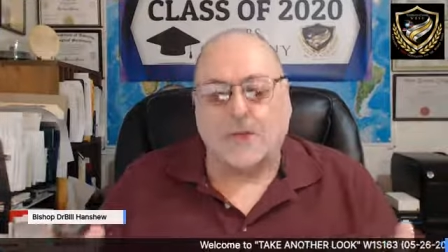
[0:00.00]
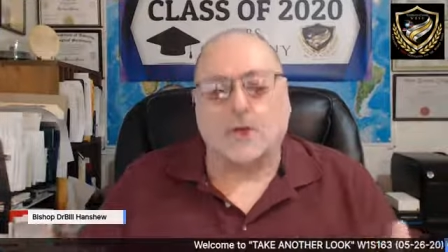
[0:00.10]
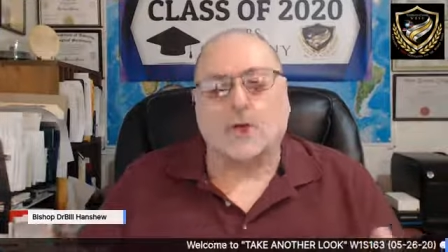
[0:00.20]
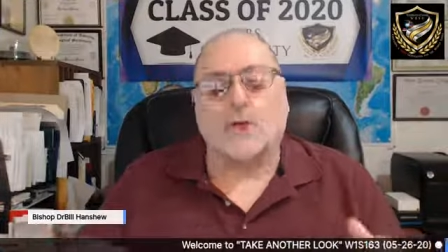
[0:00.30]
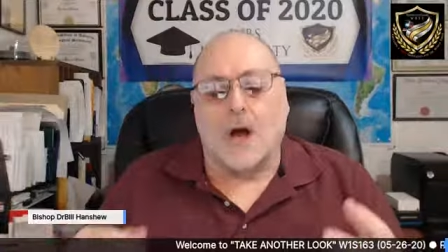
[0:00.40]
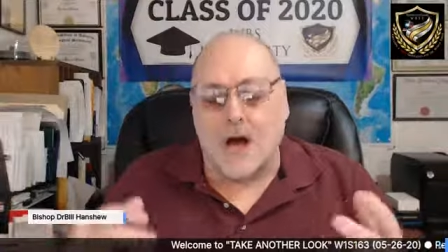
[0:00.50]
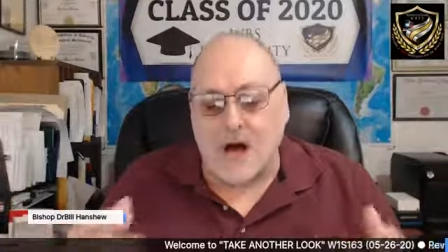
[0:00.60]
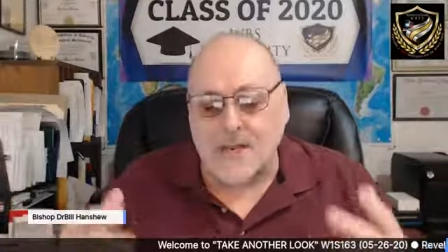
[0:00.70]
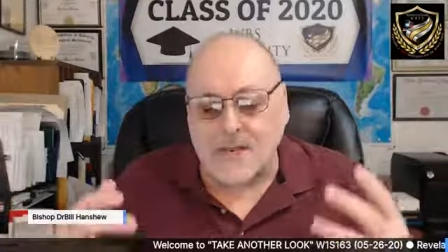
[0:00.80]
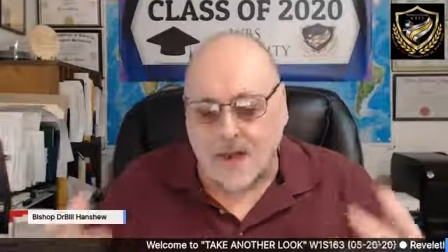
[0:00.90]
to
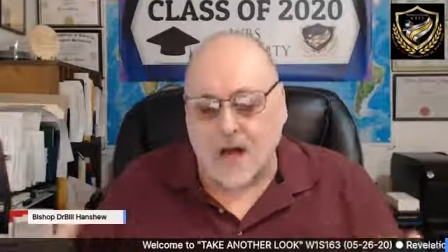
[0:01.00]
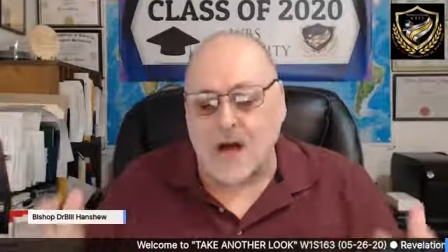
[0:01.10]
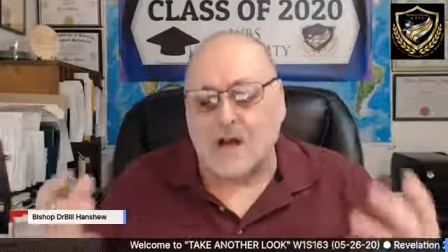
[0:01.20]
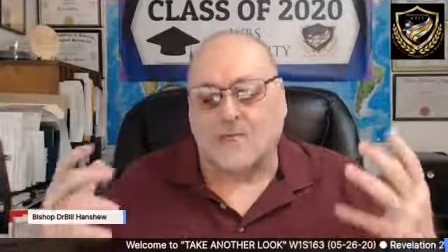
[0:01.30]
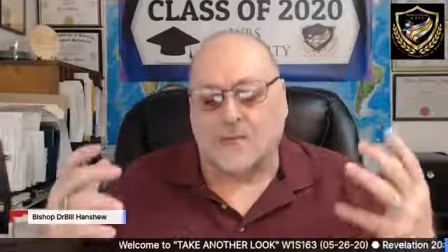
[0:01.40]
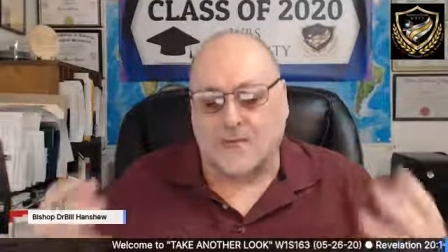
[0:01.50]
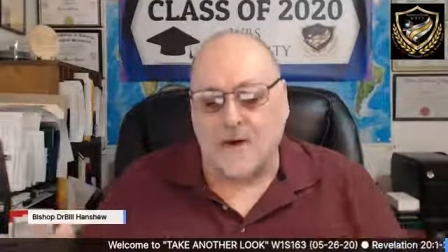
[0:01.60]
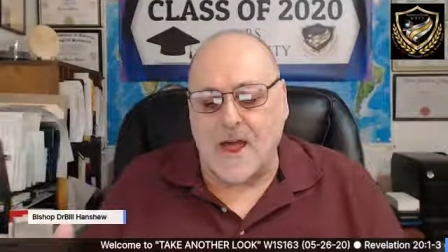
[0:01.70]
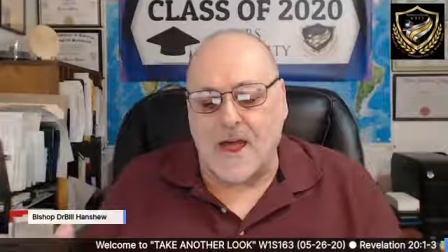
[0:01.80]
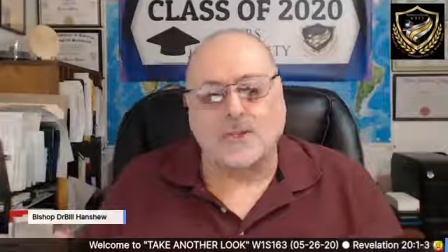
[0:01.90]
unlock
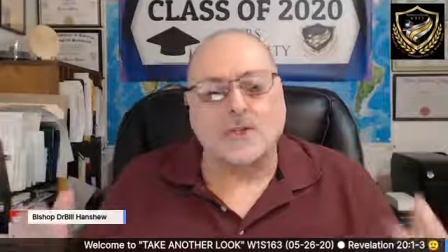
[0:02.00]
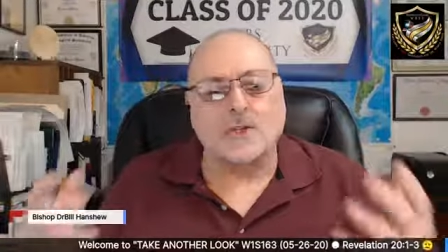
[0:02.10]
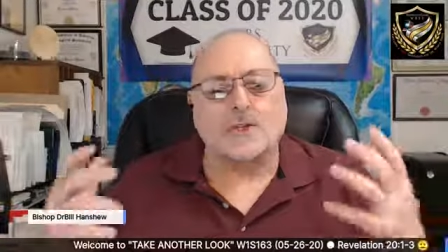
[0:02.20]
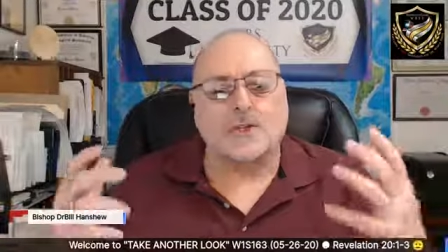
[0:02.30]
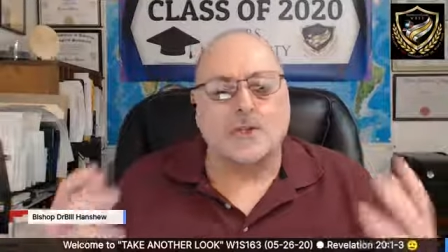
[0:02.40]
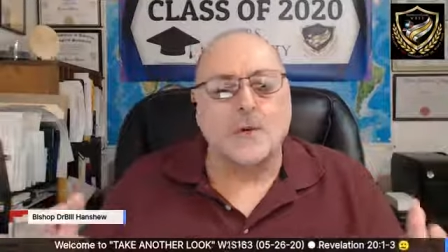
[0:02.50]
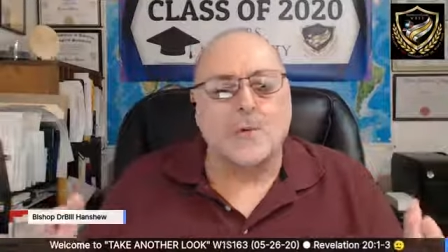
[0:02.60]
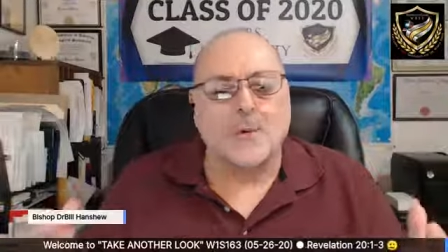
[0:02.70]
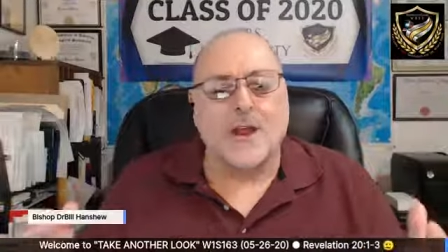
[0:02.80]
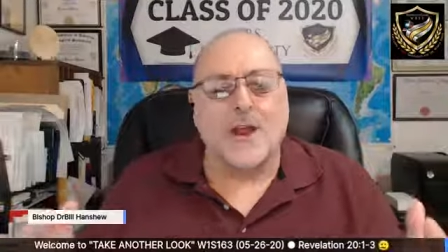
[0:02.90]
fresh
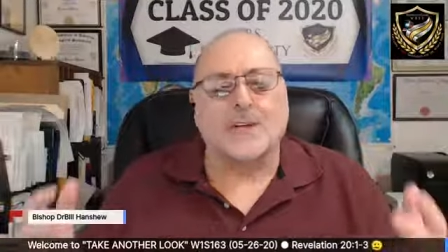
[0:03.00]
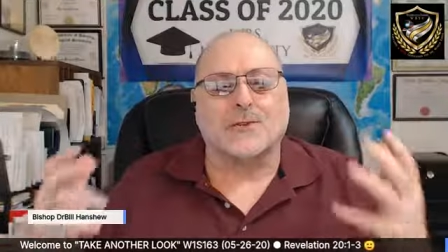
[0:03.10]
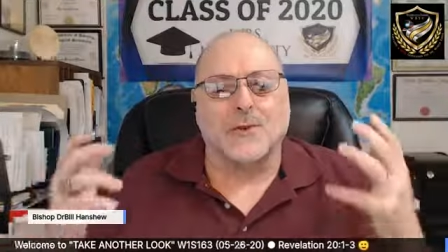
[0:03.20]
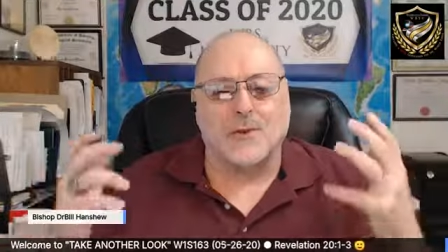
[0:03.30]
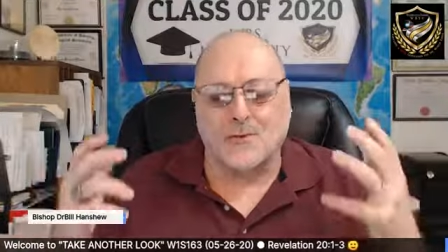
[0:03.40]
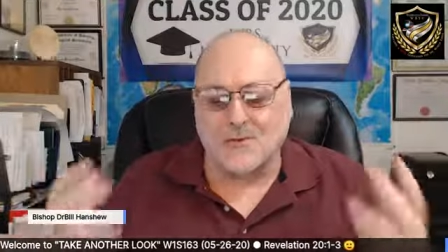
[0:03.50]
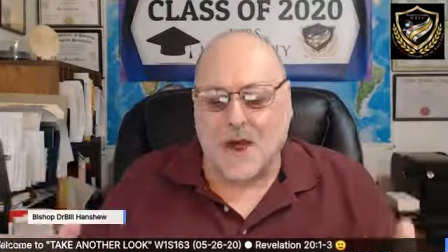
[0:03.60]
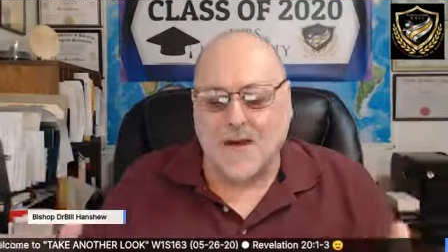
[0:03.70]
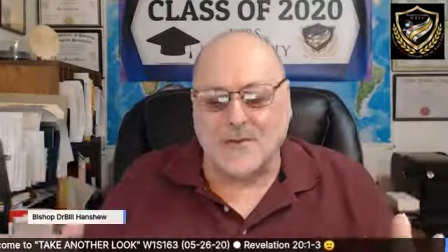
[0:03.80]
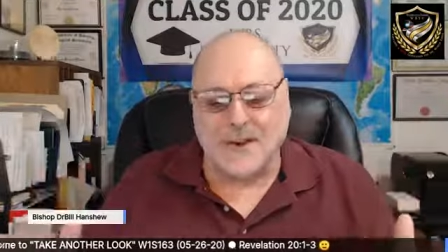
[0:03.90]
supernatural
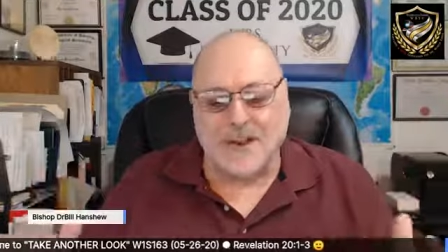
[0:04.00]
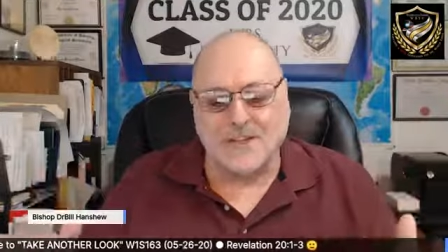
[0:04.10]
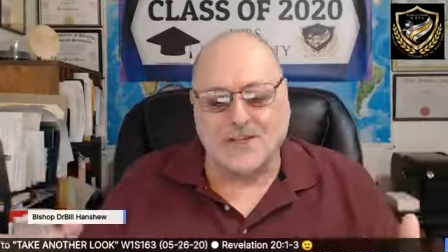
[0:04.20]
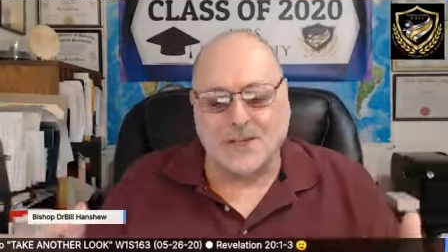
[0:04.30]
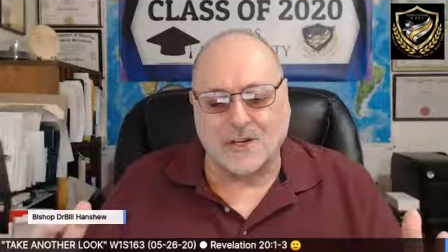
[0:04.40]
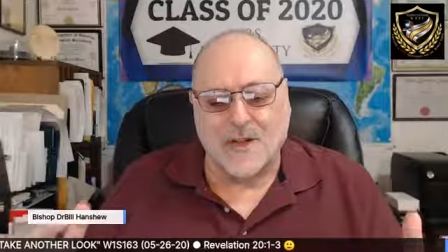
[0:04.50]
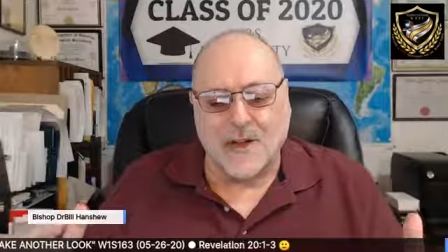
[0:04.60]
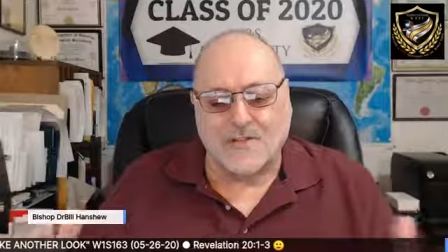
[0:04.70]
revelation